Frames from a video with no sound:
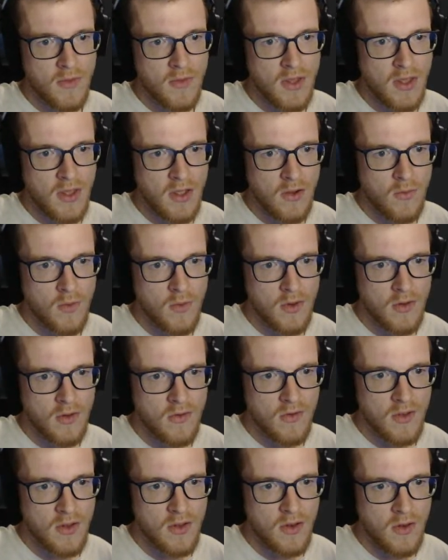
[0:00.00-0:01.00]
equals
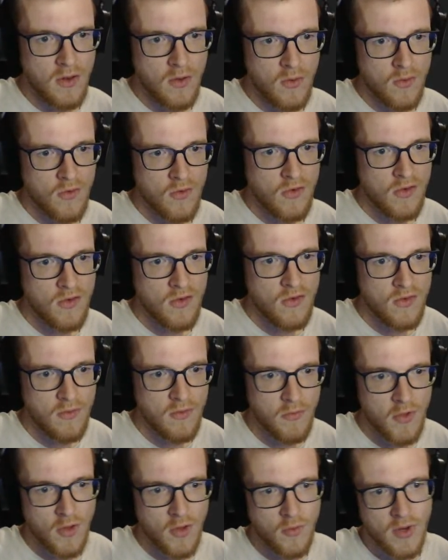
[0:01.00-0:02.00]
a new
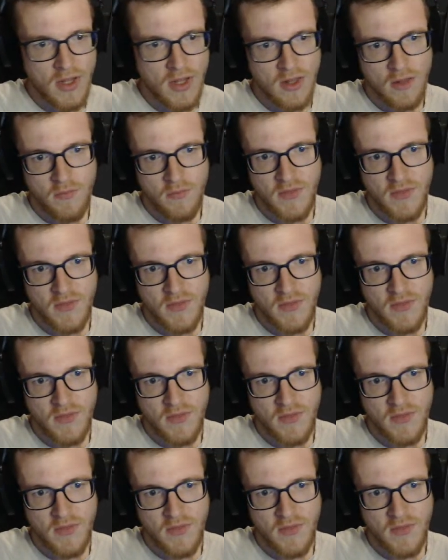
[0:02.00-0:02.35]
system.random.